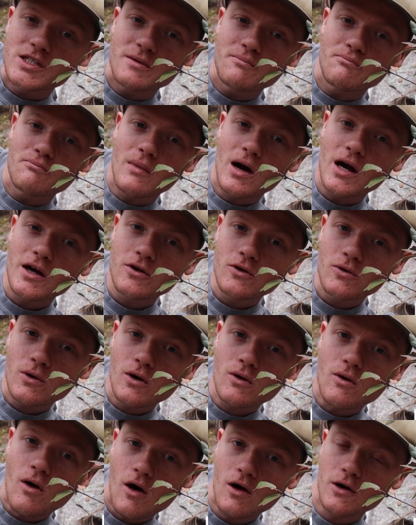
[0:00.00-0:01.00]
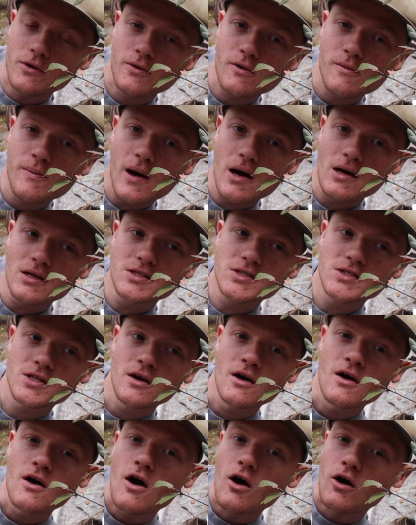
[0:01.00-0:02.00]
and microarthropods
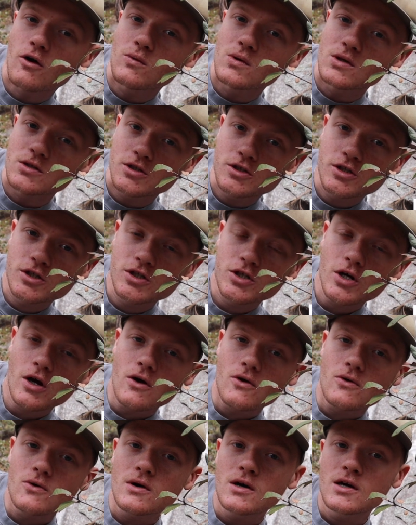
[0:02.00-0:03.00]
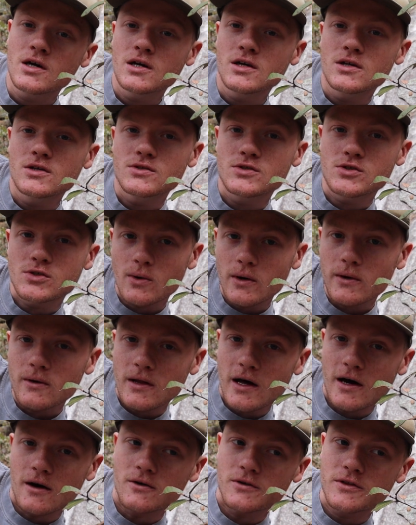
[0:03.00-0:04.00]
are what show soil
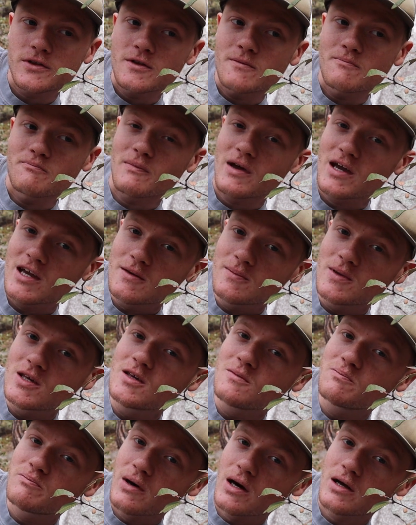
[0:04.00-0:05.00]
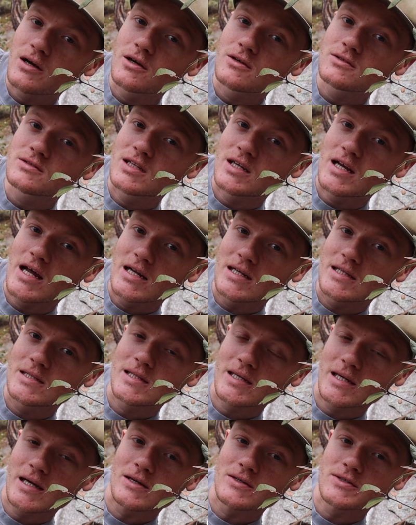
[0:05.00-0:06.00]
health may be better than
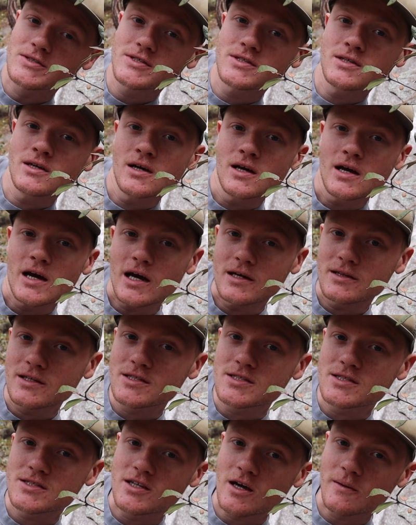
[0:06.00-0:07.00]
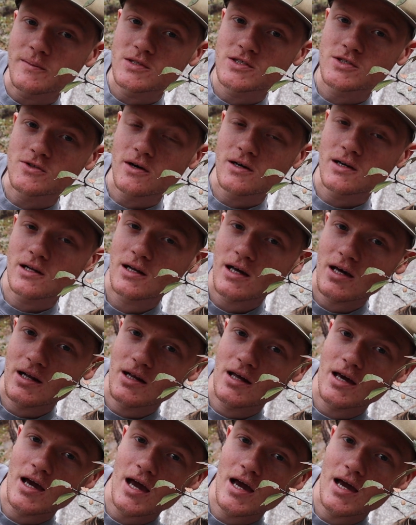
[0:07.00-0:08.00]
anything else. And this is demonstrated
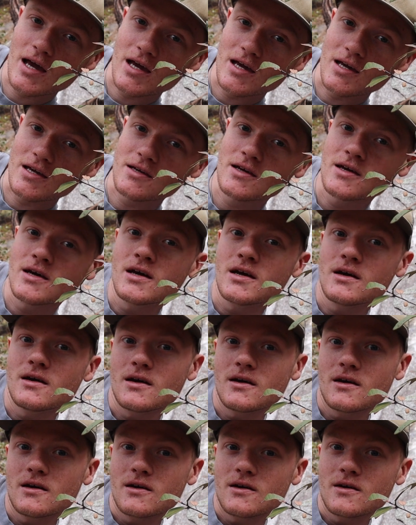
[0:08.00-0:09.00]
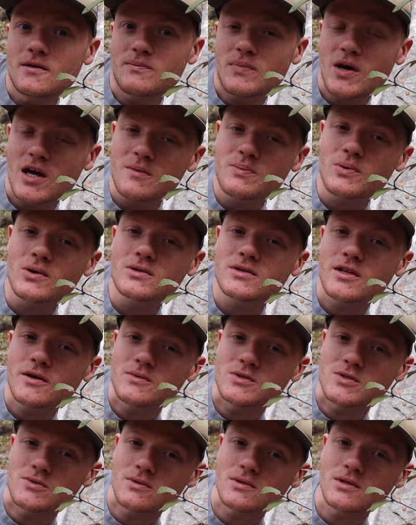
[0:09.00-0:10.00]
in a paper that
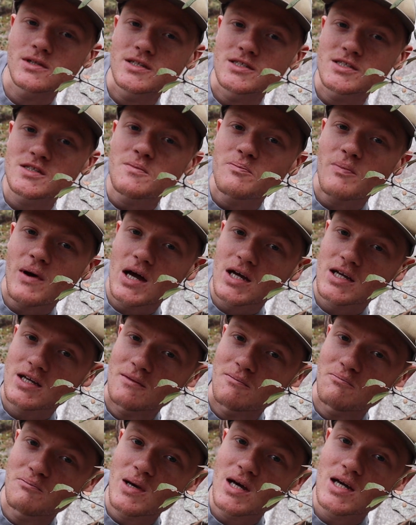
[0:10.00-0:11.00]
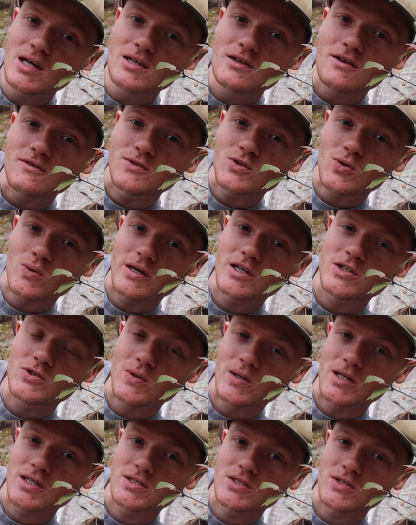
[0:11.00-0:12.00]
was released back in May of
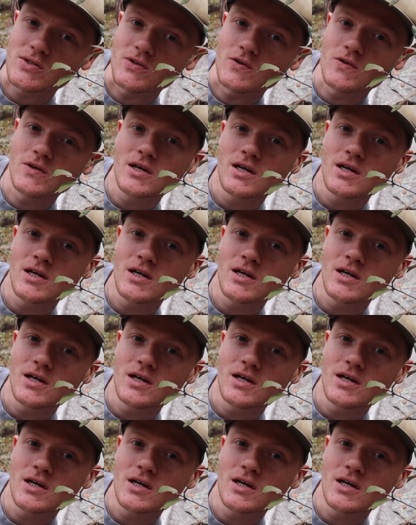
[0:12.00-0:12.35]
2022.